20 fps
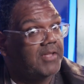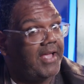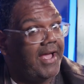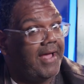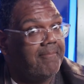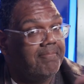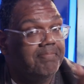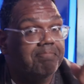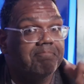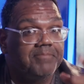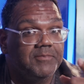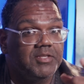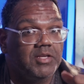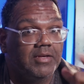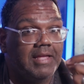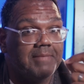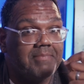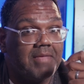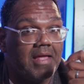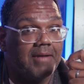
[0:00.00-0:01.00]
Okay? So
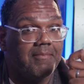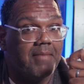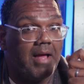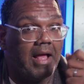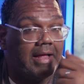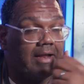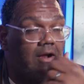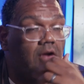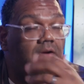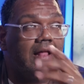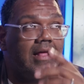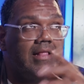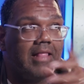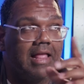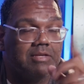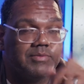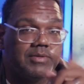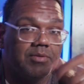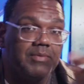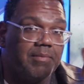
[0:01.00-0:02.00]
keep that in mind. Or not
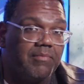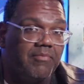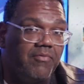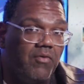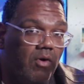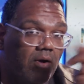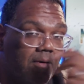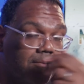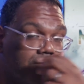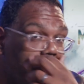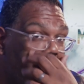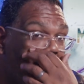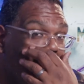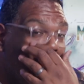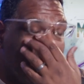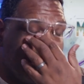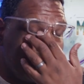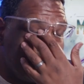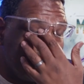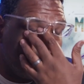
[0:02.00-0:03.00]
last week, week before.
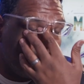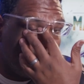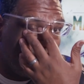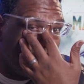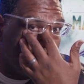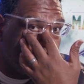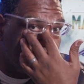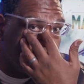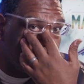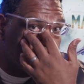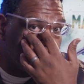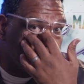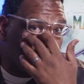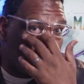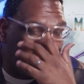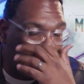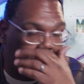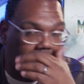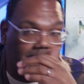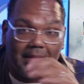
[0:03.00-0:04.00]
Had never arrived at his
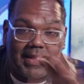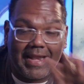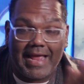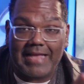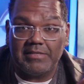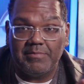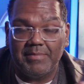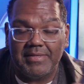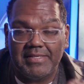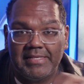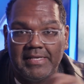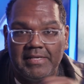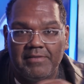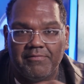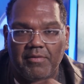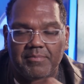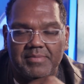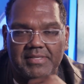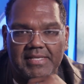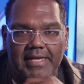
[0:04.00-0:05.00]
trial and hasn't been seen
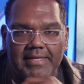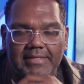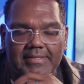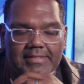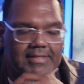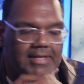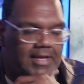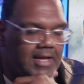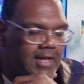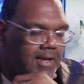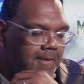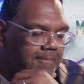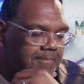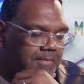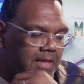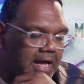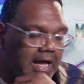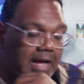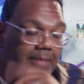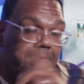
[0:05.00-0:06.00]
from since.
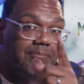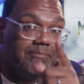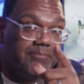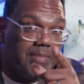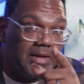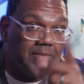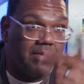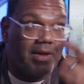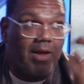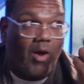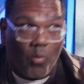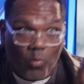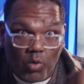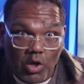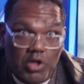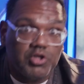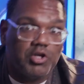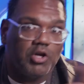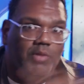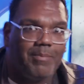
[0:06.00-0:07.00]
By the way, we're
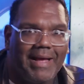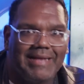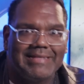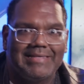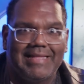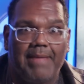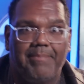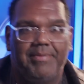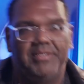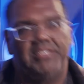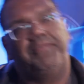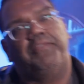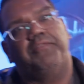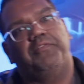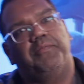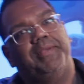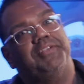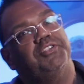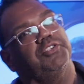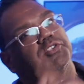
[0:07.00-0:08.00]
going to circle back to that piece of
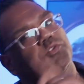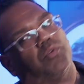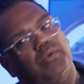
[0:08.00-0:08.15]
information